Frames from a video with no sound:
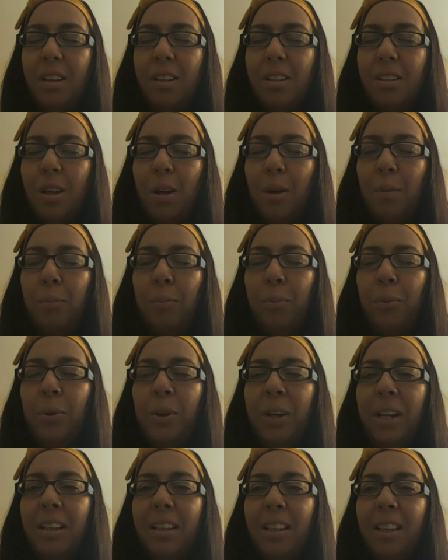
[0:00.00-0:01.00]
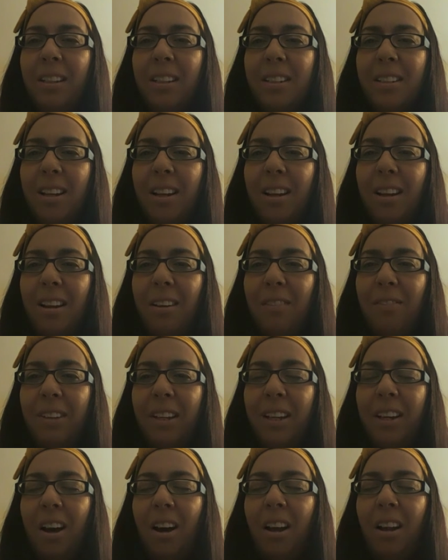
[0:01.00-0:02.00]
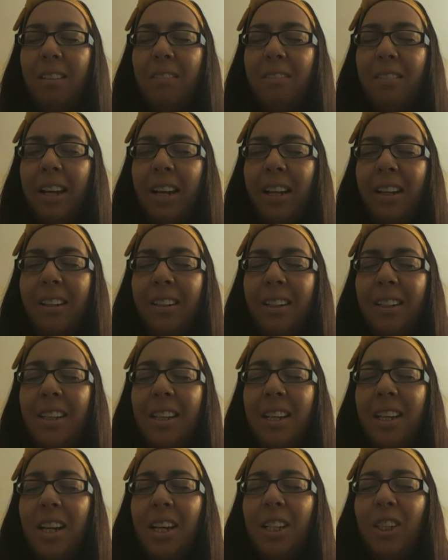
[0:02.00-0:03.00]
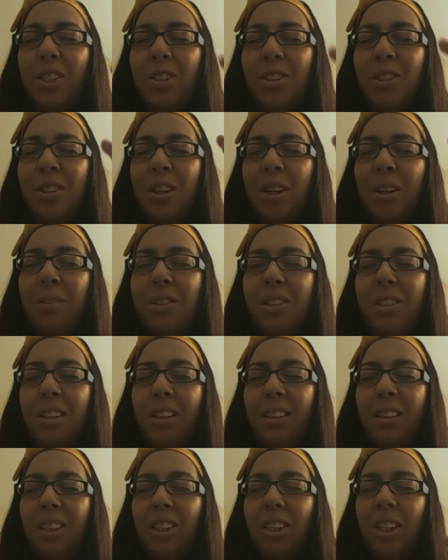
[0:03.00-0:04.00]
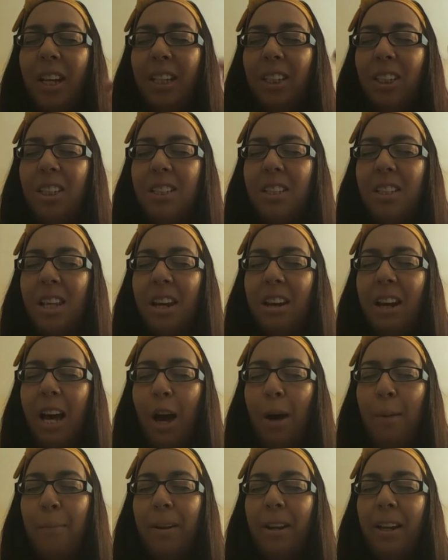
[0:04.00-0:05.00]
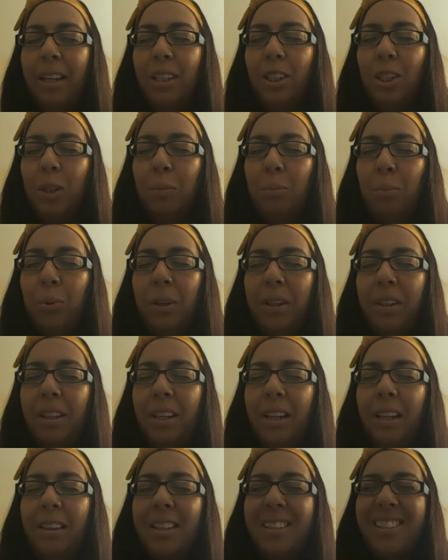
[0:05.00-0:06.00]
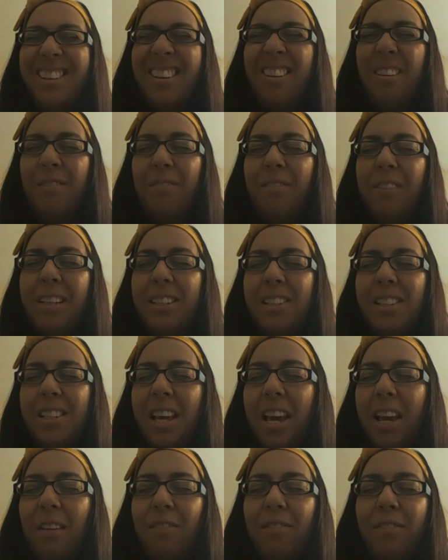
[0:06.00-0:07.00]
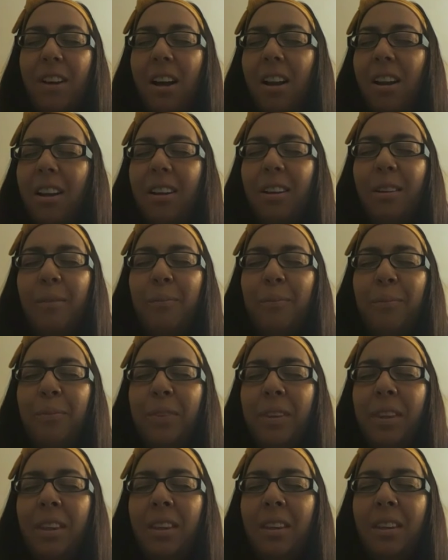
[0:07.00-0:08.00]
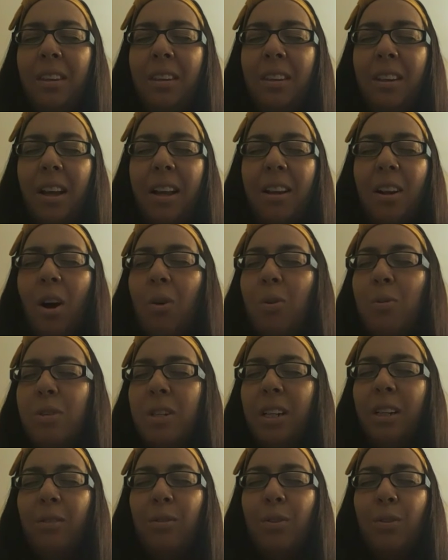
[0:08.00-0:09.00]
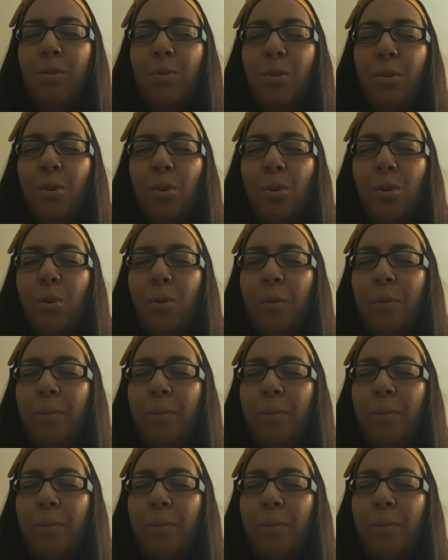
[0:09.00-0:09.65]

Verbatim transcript: So breathing this lovely colour in and just noticing the changes that are happening as you breathe it in, this lovely safe colour, and holding for four